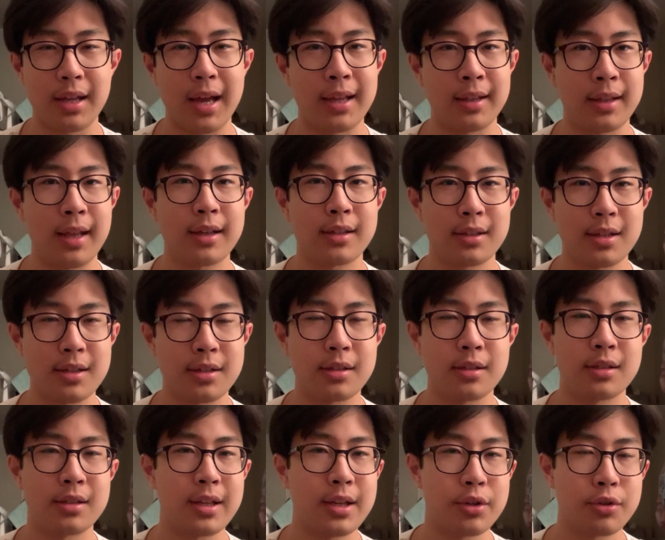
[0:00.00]
and next lesson
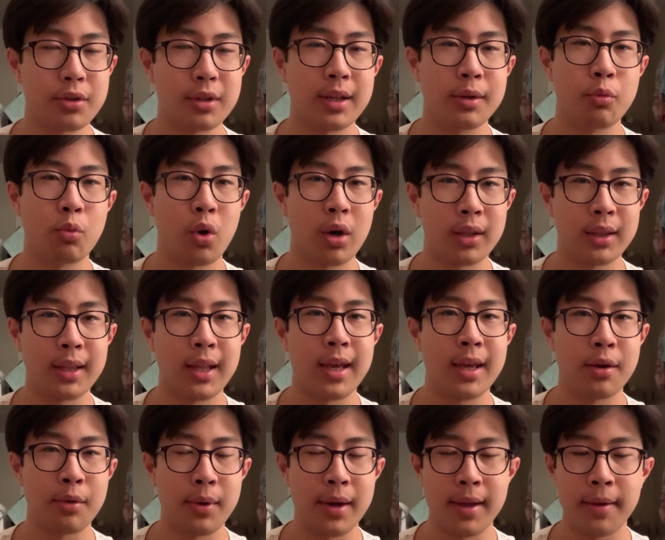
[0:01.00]
is literally one day
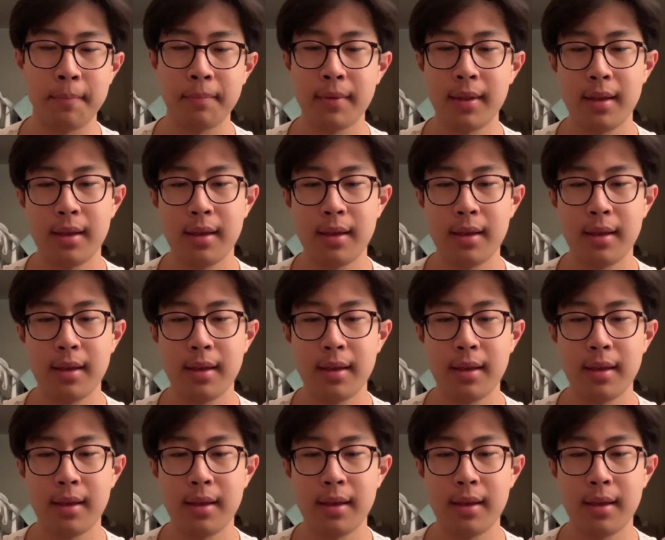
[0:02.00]
away.